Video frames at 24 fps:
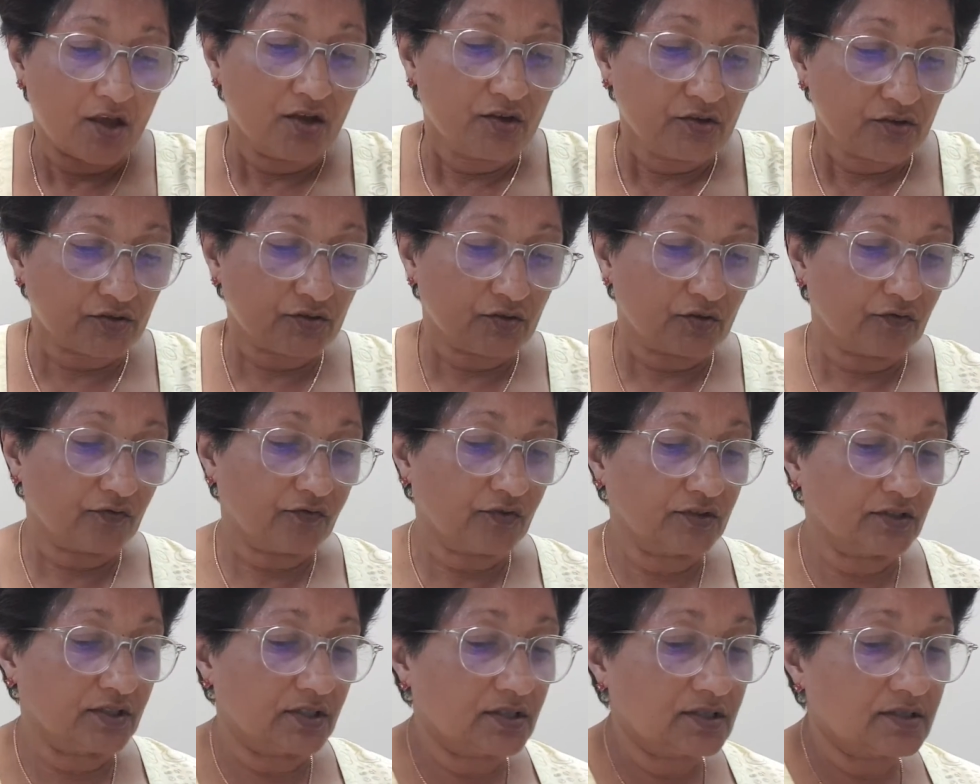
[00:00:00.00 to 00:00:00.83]
So for
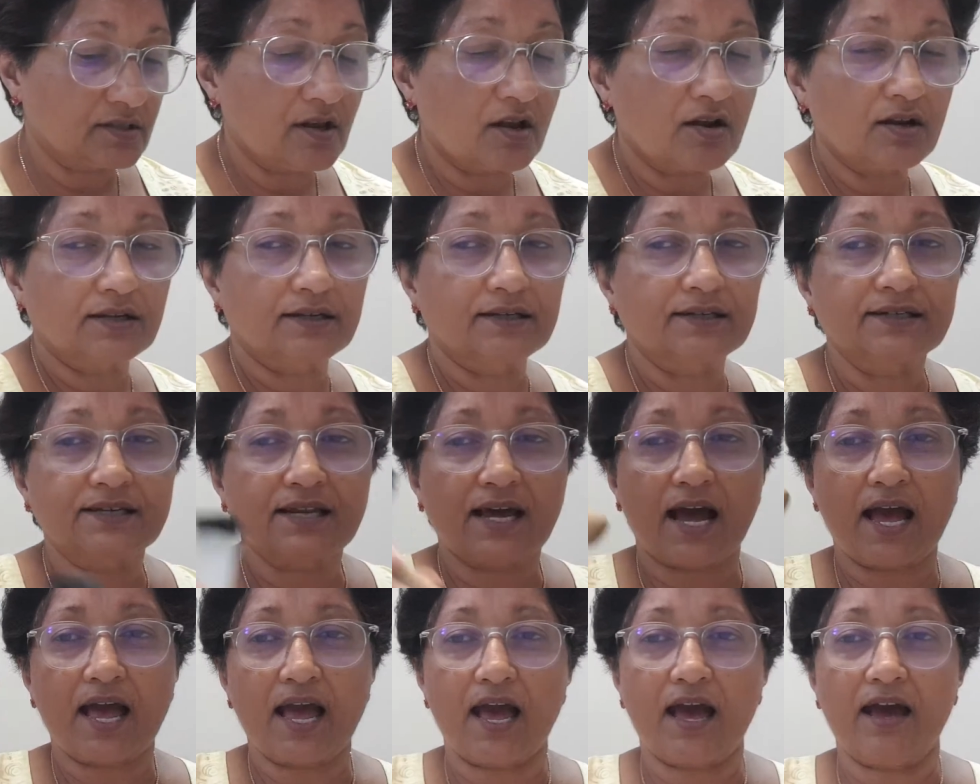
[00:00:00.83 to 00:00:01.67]
the solid,
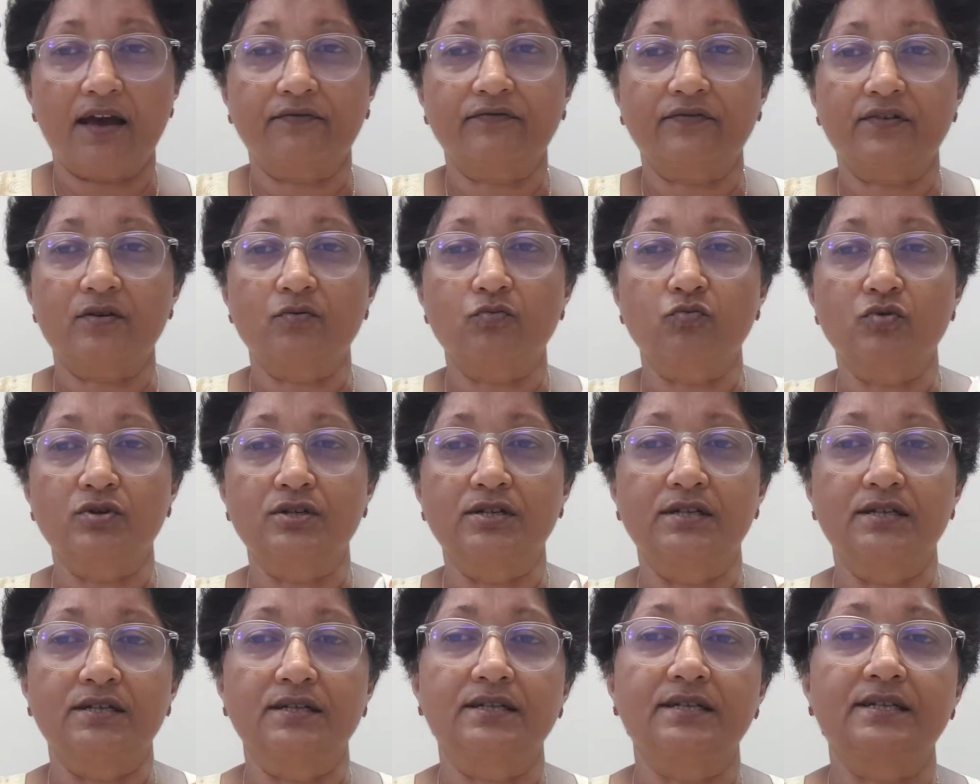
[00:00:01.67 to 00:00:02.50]
I have a
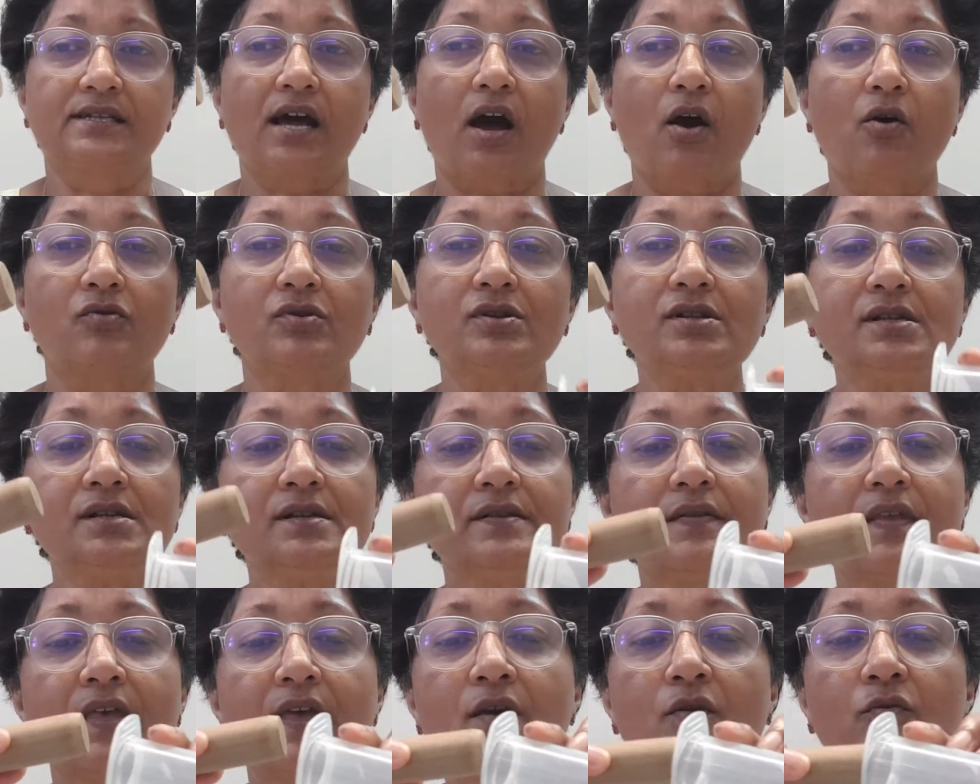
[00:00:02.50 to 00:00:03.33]
wooden dowel,
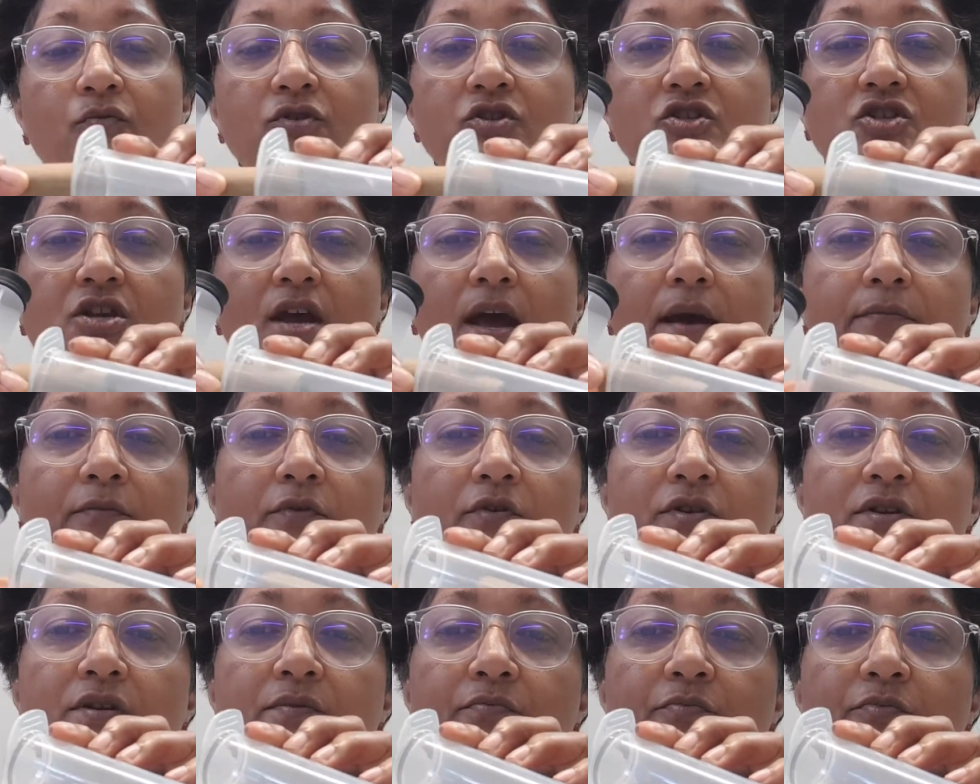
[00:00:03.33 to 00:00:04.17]
which I'm
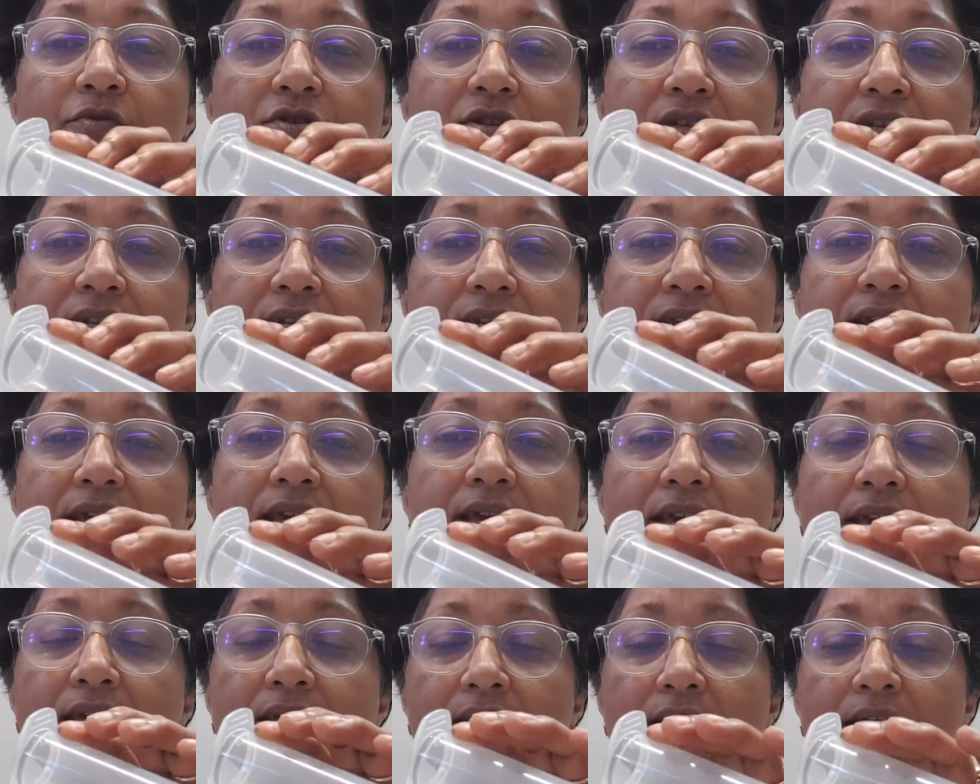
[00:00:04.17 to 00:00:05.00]
going to put in
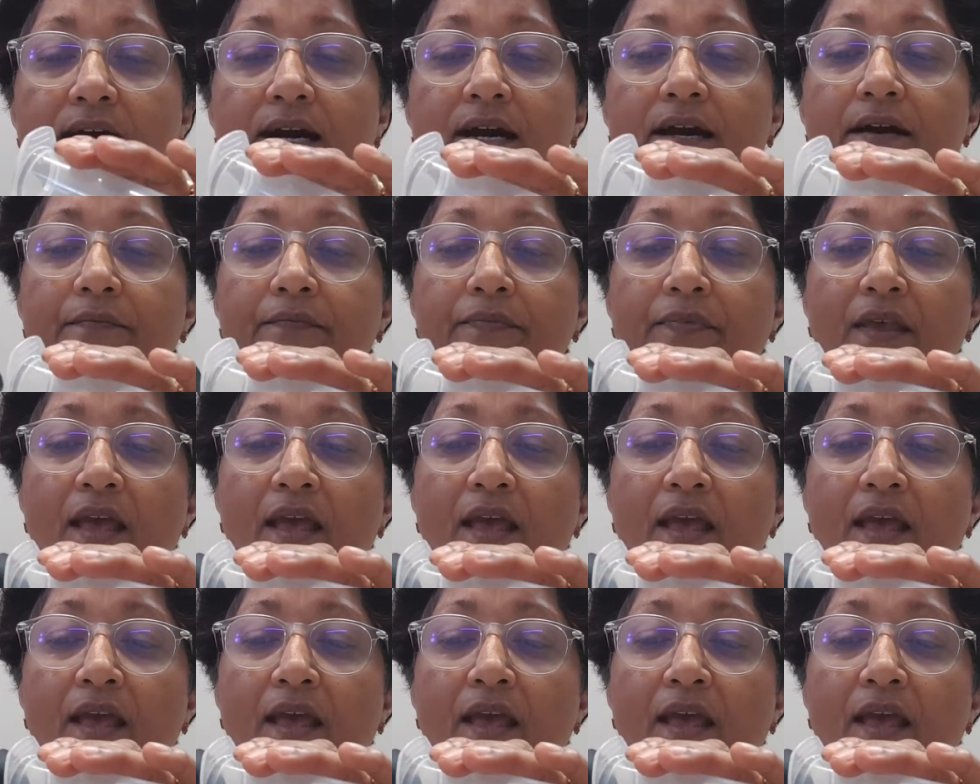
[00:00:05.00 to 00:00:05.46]
here,